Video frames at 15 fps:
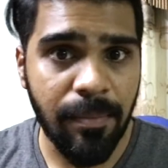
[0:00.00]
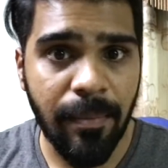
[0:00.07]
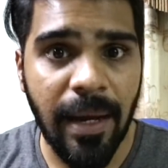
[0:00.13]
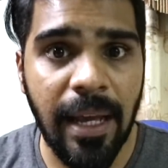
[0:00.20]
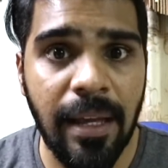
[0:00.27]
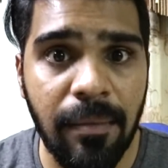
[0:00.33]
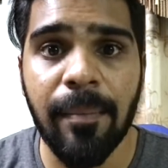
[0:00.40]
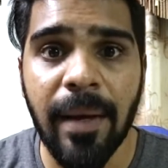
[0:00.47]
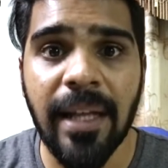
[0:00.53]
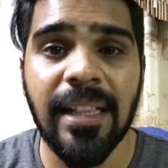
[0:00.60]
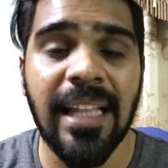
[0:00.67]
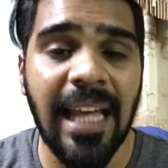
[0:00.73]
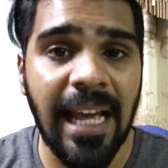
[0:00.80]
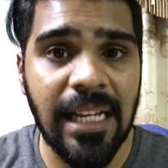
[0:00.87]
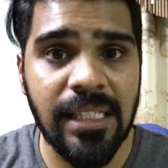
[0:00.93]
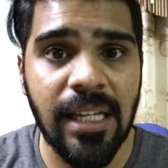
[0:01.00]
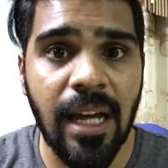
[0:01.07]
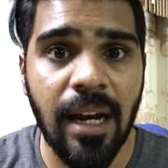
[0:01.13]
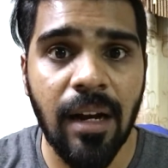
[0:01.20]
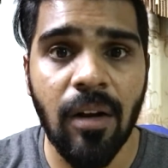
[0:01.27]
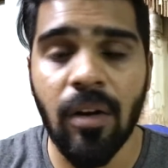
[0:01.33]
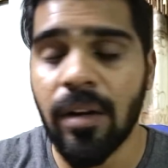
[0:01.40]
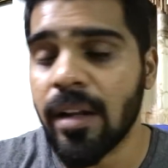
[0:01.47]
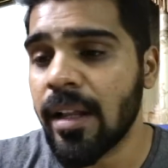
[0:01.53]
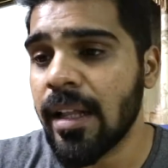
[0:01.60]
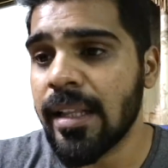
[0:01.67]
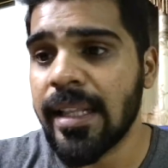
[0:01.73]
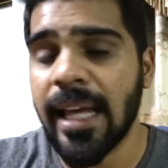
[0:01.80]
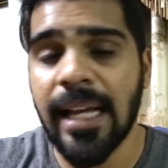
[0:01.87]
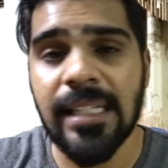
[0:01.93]
My bike, the XR, or
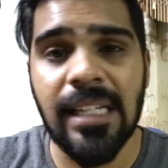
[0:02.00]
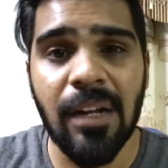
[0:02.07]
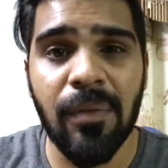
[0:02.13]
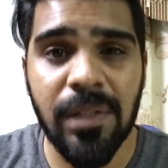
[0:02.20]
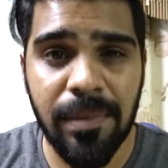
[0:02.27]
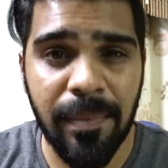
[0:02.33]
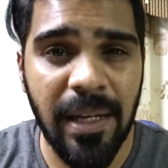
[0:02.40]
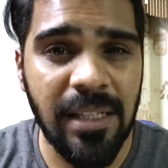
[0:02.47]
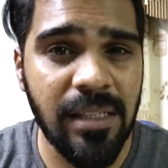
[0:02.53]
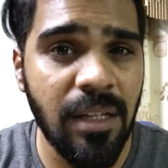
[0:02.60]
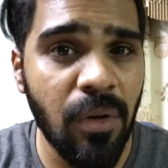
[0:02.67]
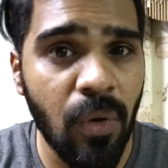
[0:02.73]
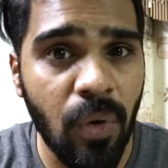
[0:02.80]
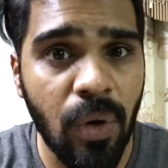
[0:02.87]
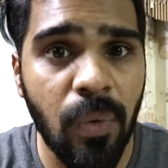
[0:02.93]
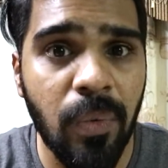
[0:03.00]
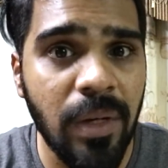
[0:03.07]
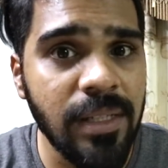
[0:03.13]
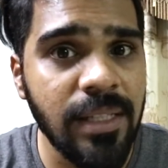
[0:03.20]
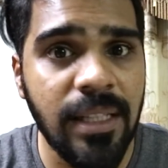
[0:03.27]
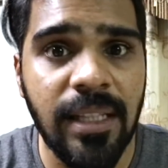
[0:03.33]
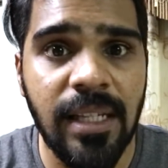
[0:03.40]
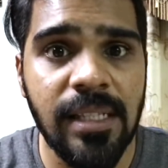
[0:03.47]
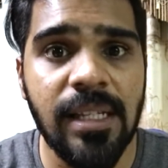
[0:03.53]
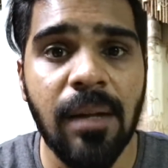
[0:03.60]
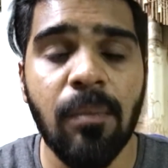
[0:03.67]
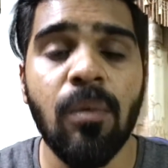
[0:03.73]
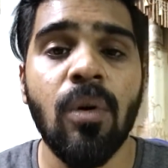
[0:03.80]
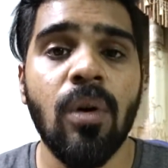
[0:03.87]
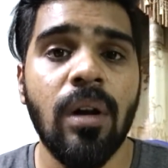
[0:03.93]
the XR, which means the road version, these are
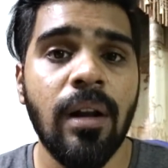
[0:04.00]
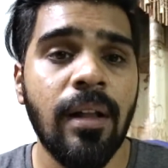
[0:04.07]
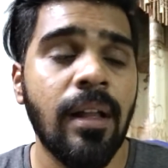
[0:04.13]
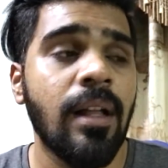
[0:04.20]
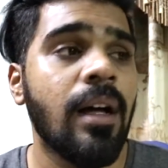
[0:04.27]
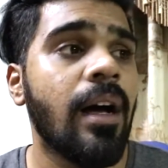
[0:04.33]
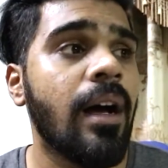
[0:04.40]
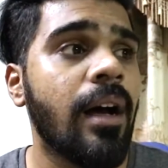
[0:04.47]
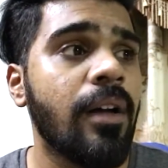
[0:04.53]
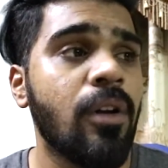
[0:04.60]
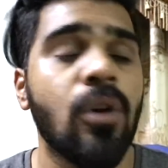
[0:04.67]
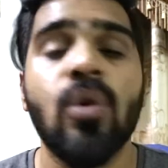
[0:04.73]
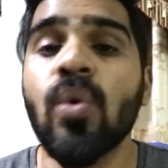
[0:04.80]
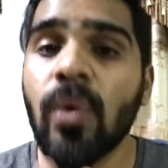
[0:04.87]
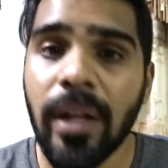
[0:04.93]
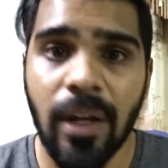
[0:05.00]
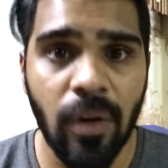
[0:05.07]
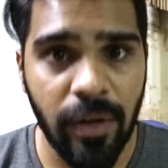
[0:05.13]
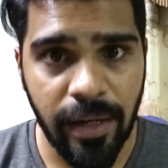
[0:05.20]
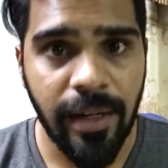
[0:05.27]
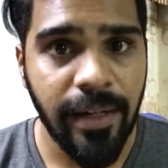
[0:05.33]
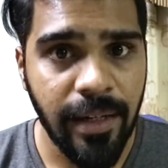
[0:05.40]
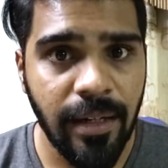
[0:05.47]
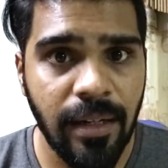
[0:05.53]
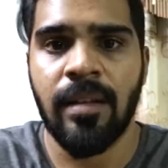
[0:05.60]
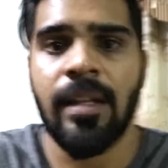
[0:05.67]
more touring oriented.